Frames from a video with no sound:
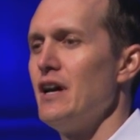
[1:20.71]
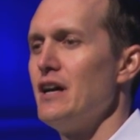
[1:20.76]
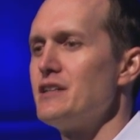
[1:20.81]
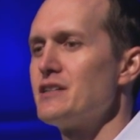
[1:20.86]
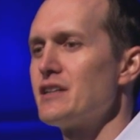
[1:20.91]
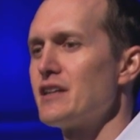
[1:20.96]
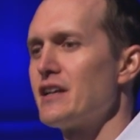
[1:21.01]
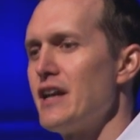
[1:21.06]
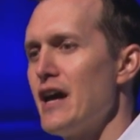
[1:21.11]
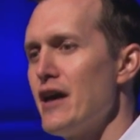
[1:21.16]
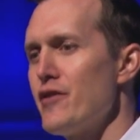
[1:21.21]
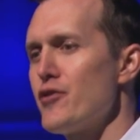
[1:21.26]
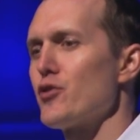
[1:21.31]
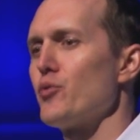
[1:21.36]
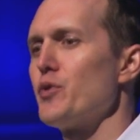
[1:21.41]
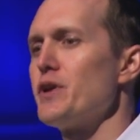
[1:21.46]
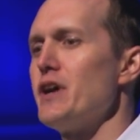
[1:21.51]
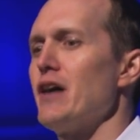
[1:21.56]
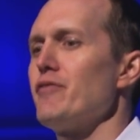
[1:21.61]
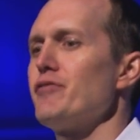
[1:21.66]
and
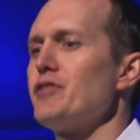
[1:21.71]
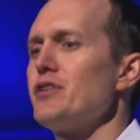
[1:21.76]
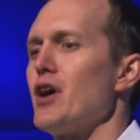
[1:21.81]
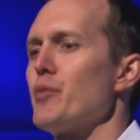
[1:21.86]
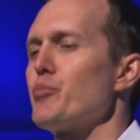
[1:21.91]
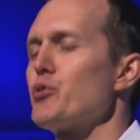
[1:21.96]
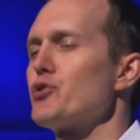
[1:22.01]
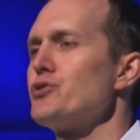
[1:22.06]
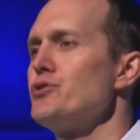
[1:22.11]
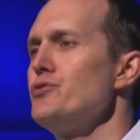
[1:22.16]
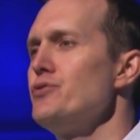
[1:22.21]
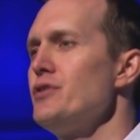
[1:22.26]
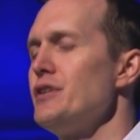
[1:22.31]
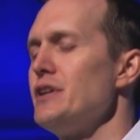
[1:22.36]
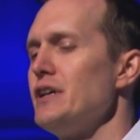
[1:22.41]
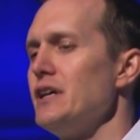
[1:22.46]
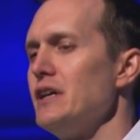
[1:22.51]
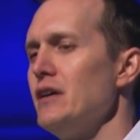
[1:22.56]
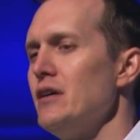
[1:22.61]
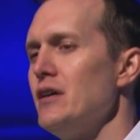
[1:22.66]
together we have the
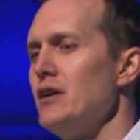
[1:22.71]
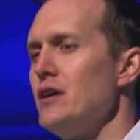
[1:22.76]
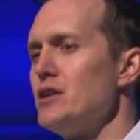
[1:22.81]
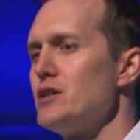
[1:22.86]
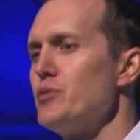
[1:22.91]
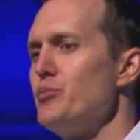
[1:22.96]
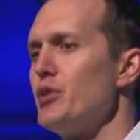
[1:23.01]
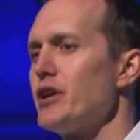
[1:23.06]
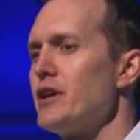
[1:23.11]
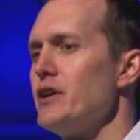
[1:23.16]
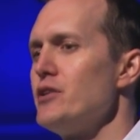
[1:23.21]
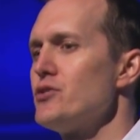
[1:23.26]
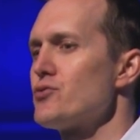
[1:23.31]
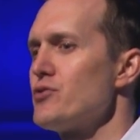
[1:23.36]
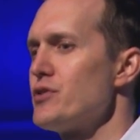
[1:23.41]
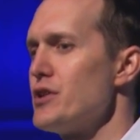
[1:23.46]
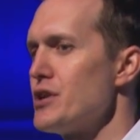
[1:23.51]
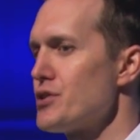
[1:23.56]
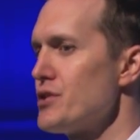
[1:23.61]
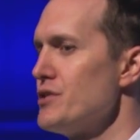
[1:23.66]
opportunity to begin
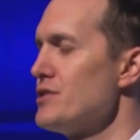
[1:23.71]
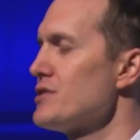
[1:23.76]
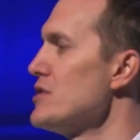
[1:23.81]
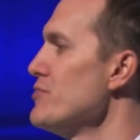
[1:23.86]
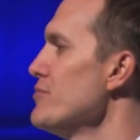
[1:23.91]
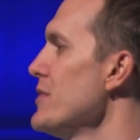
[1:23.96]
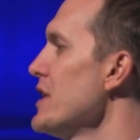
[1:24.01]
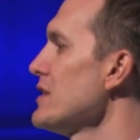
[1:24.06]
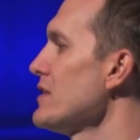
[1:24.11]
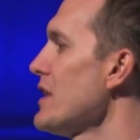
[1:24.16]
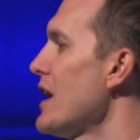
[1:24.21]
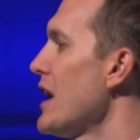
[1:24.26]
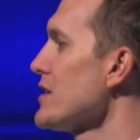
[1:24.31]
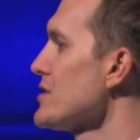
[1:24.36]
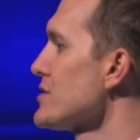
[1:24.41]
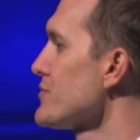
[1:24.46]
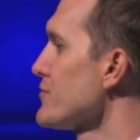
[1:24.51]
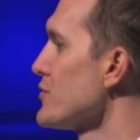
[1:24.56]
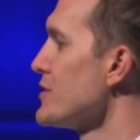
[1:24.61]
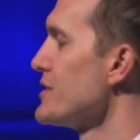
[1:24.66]
traditions that may
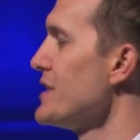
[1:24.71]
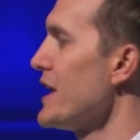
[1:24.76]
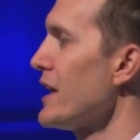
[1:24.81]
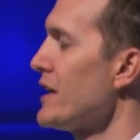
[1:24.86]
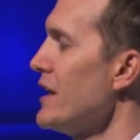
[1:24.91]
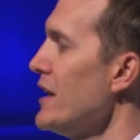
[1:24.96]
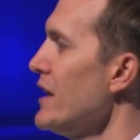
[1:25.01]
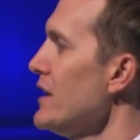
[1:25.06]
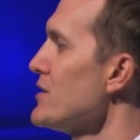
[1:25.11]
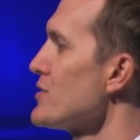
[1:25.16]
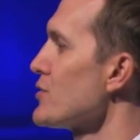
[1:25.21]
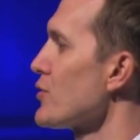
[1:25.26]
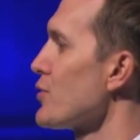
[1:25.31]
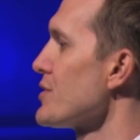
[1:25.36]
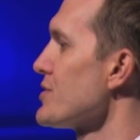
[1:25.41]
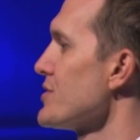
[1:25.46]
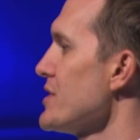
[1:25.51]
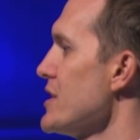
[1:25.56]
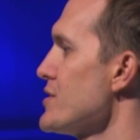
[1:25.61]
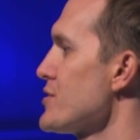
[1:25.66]
last for decades
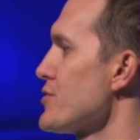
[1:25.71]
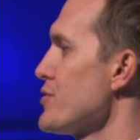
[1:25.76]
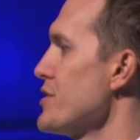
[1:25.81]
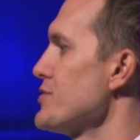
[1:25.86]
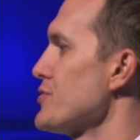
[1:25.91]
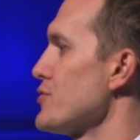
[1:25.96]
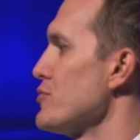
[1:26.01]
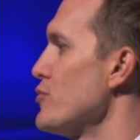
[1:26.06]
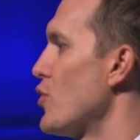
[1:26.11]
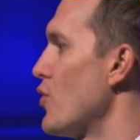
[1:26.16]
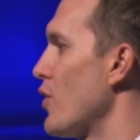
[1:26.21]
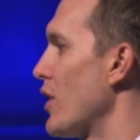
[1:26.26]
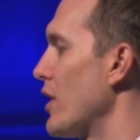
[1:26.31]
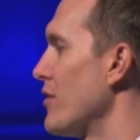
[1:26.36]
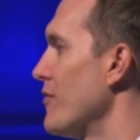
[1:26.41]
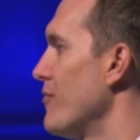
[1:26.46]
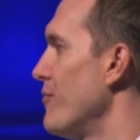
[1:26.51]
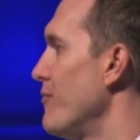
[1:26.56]
or centuries or more.